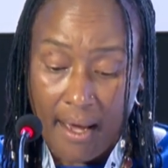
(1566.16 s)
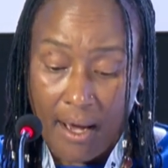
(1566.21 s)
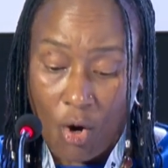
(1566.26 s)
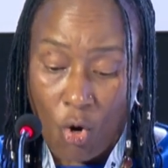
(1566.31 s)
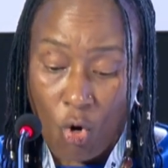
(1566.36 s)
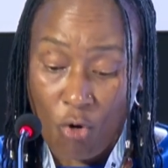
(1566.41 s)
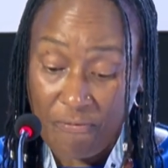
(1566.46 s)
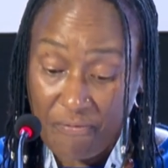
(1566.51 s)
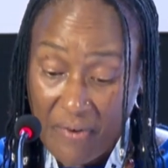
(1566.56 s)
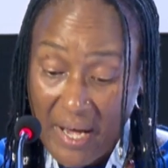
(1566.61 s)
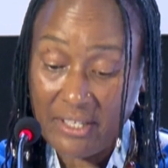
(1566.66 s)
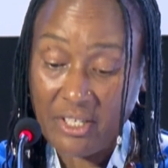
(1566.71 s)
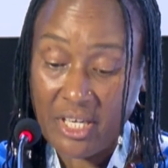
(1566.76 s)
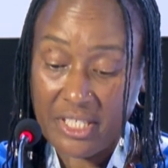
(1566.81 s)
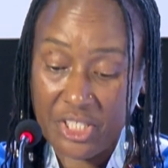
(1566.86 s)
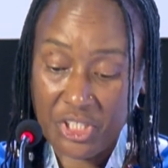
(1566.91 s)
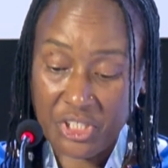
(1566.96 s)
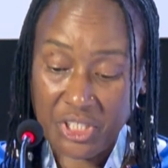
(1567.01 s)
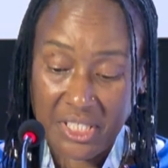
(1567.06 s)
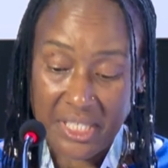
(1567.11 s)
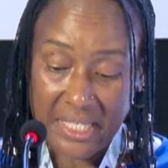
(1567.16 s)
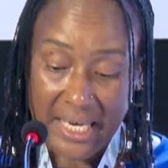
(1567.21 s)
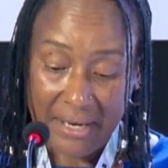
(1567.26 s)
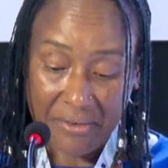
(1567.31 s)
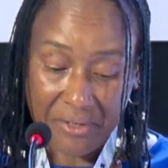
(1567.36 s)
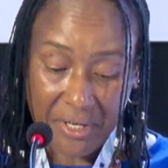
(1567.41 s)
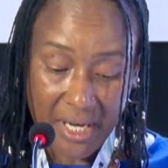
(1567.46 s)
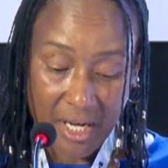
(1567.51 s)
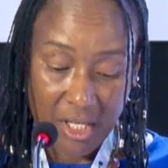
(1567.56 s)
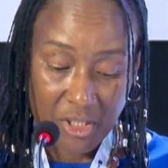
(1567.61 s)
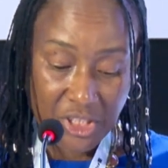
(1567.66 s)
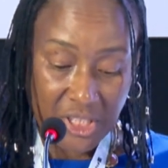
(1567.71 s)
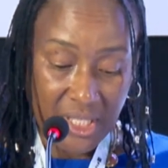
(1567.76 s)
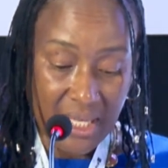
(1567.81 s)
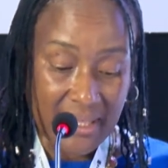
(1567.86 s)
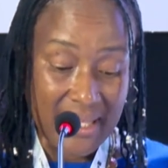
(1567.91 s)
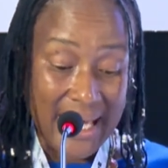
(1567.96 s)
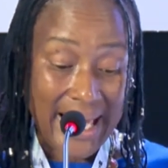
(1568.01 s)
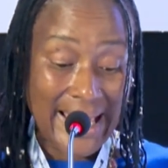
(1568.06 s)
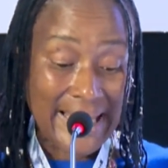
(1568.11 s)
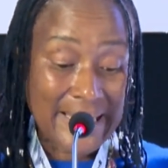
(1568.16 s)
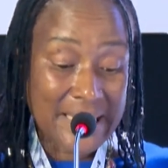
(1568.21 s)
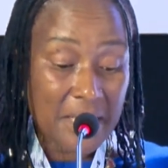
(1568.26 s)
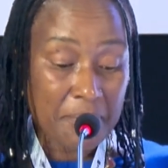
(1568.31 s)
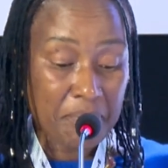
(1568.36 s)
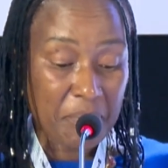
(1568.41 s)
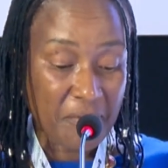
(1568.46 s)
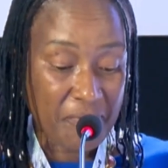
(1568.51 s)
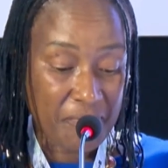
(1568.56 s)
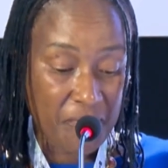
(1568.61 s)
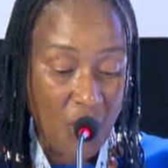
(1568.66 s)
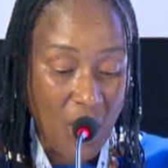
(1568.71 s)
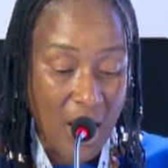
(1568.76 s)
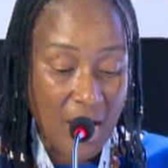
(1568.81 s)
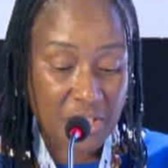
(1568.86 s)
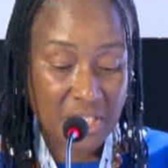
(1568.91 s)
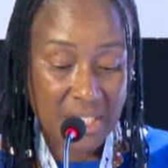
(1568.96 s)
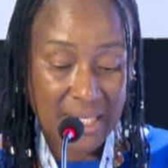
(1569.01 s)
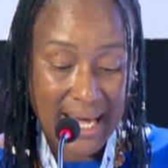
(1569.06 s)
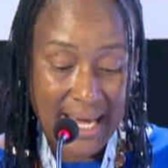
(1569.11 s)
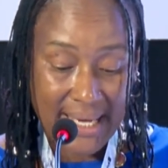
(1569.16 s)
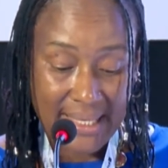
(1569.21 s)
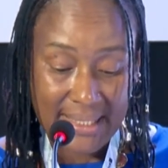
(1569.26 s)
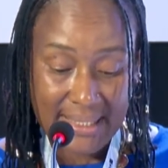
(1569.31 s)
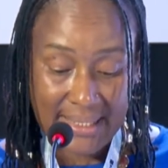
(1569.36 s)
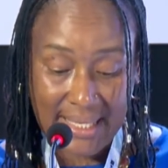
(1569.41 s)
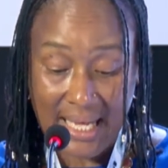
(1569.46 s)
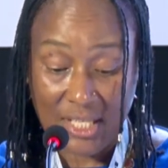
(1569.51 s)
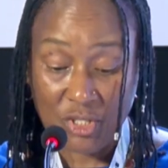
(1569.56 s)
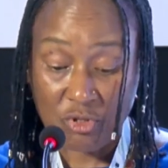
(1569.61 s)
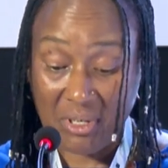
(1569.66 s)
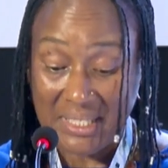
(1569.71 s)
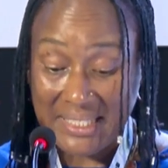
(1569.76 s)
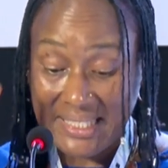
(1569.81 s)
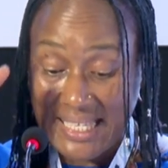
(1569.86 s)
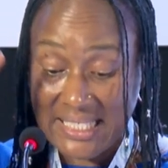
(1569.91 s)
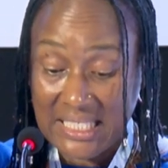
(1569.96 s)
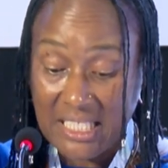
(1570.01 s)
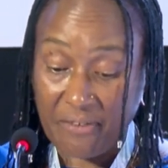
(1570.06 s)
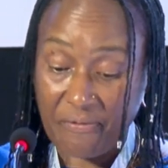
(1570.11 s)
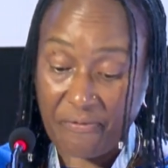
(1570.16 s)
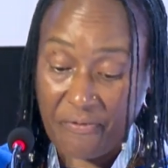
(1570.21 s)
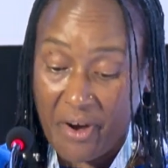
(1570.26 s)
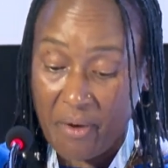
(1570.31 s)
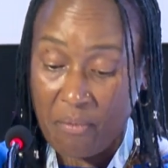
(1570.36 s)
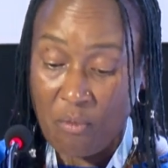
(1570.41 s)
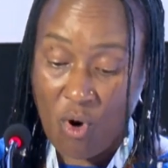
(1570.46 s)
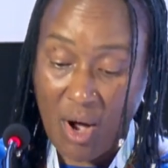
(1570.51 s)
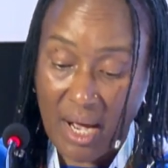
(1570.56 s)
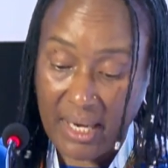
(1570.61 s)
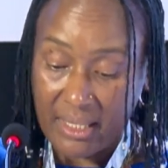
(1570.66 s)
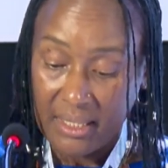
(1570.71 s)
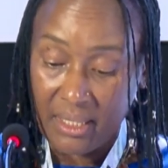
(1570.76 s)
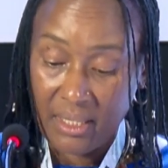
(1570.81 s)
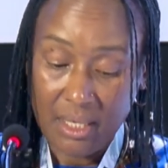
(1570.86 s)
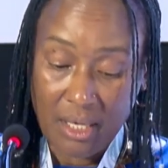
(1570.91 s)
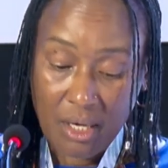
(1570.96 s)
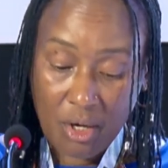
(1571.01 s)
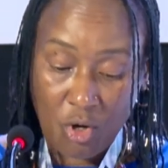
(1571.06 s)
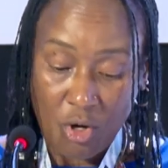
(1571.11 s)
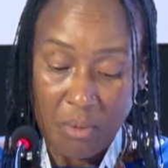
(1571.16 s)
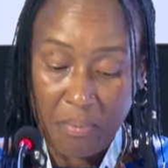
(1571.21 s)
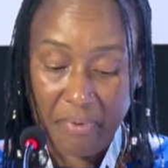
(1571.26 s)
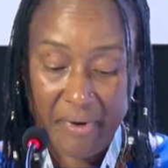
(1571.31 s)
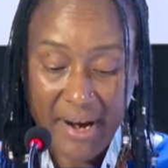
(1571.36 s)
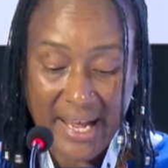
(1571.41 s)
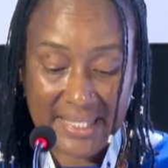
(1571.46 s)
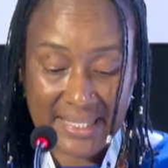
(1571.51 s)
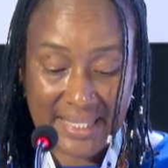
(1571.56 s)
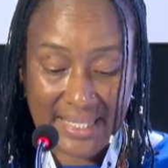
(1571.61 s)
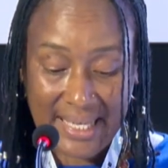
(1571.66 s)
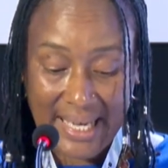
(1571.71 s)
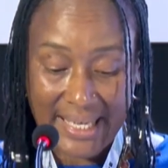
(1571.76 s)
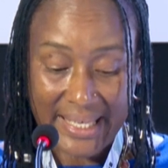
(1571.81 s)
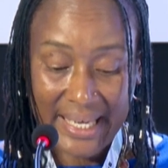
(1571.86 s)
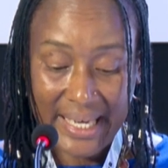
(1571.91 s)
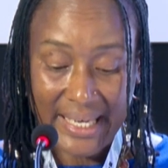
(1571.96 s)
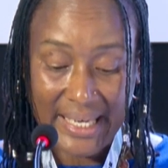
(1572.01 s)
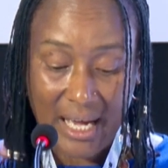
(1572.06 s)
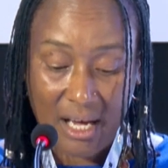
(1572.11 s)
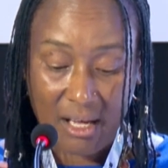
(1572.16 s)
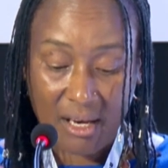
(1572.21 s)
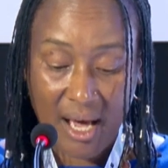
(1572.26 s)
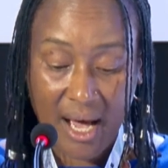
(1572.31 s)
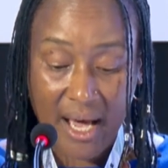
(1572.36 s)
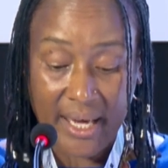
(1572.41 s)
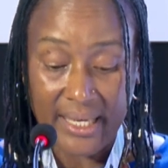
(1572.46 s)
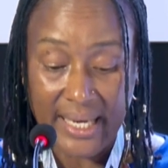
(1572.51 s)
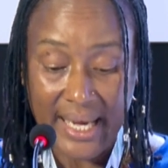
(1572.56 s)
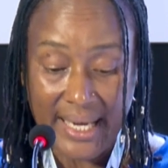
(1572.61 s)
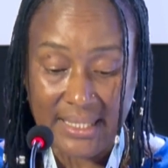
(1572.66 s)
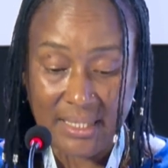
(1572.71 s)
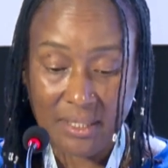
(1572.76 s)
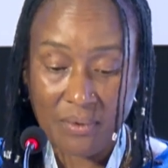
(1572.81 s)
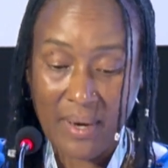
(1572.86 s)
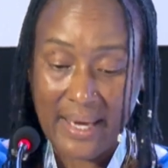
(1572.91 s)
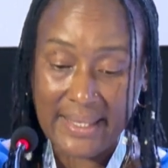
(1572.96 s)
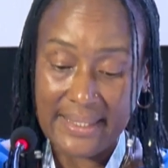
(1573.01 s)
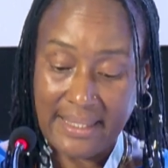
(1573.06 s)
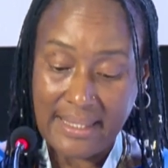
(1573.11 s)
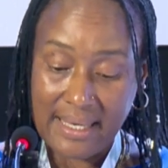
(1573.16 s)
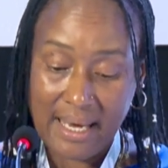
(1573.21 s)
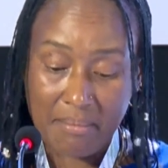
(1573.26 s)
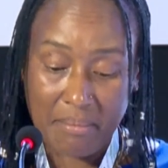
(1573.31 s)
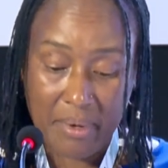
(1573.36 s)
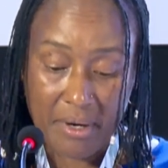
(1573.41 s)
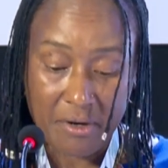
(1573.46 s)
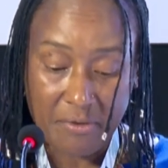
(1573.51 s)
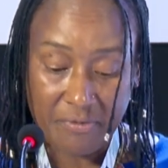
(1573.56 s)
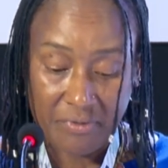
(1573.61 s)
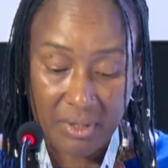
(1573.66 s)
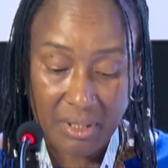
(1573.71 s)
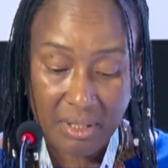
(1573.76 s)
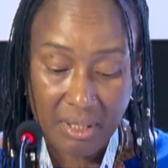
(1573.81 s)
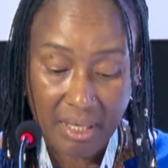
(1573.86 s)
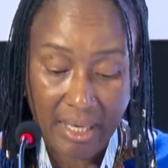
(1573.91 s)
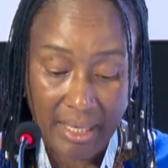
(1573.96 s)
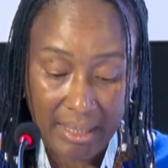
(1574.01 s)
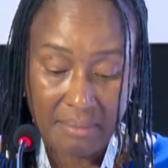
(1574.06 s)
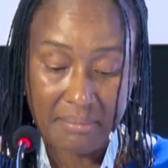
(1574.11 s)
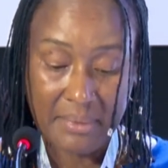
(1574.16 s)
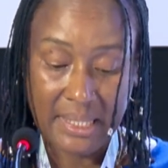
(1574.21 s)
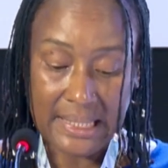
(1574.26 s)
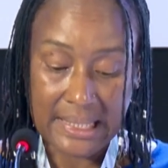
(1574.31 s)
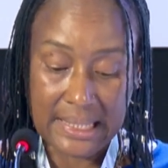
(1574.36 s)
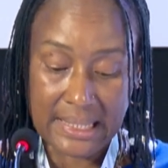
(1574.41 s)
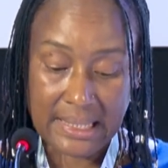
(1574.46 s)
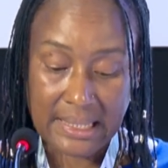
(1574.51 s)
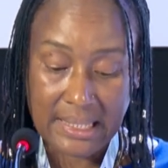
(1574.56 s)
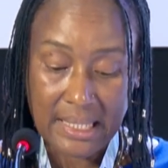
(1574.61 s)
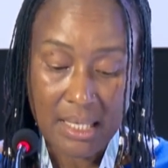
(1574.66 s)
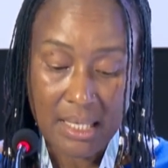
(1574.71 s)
of value addition in agriculture, the NDP IV outlines a strategic framework comprising, again, I'll highlight quite a number of elements.